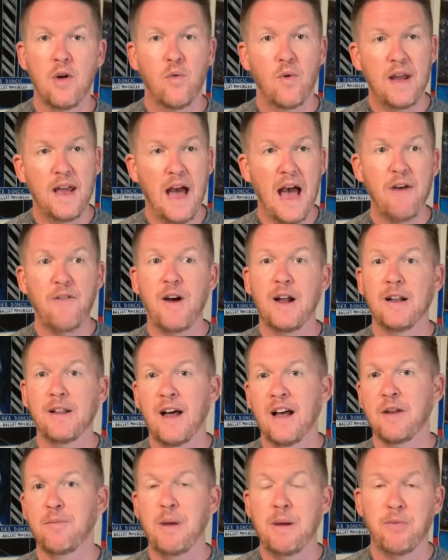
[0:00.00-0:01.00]
we have had a
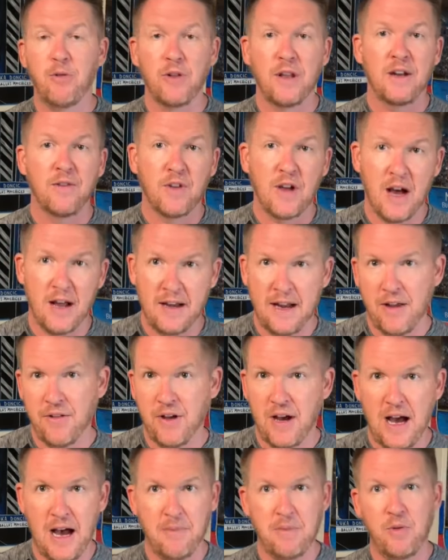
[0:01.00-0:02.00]
lot of people that have gotten out of the
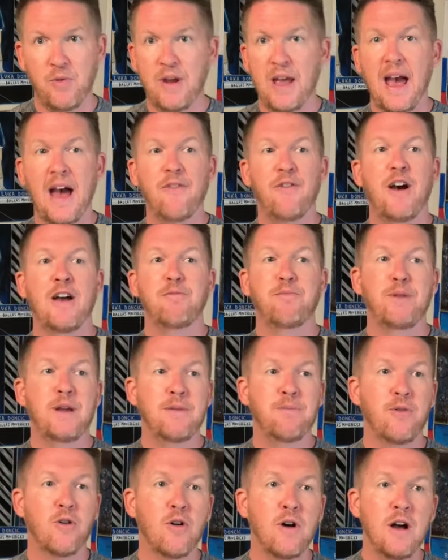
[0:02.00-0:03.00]
hobby. We have had
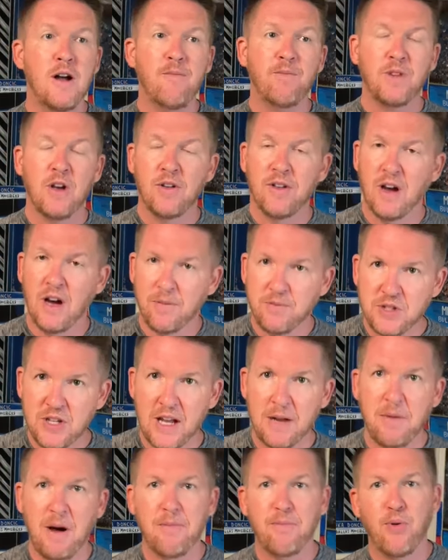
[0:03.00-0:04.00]
people, you know, that are
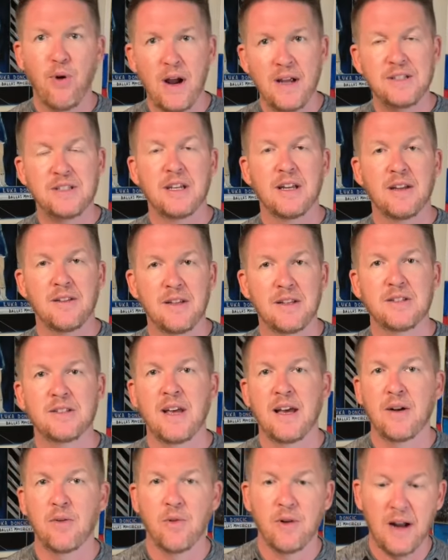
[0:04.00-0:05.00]
upset about pricing and this,
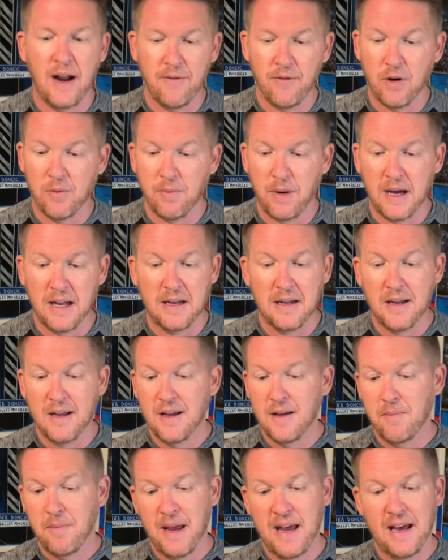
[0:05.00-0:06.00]
that, or whatever, but
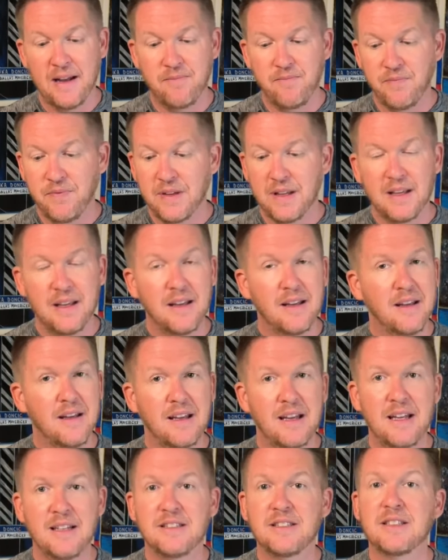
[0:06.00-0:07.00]
man,
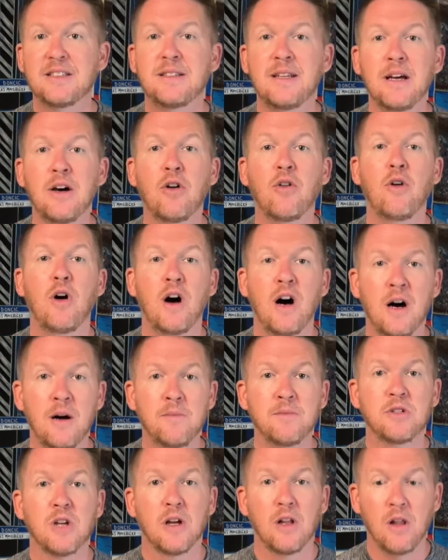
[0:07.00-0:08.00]
it still
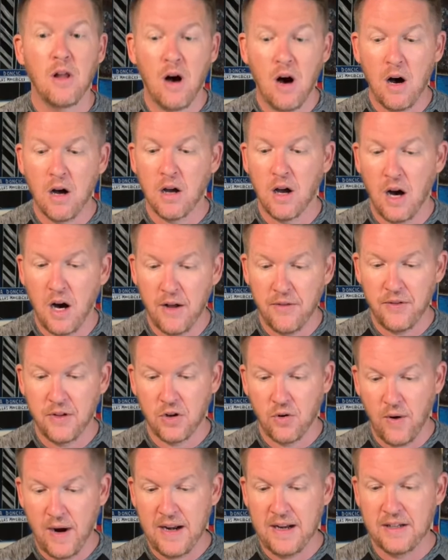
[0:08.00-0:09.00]
hums along on the
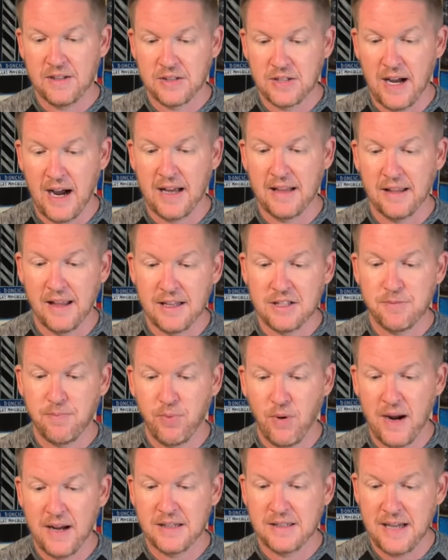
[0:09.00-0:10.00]
grading side. Let's
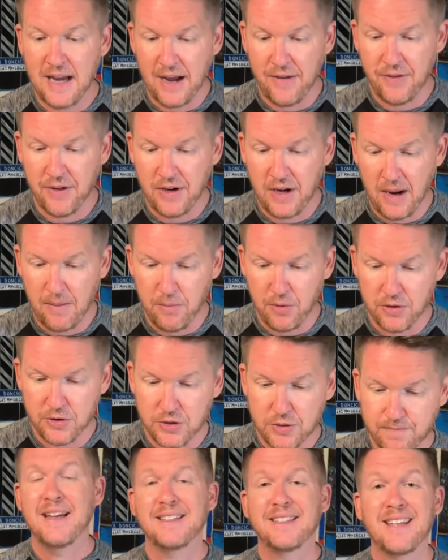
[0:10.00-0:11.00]
break down the numbers.
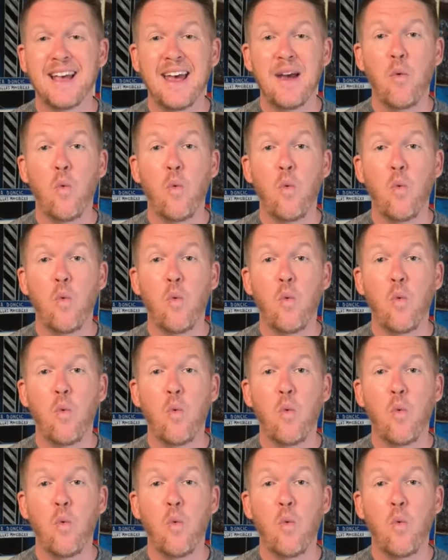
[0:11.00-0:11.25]
P S A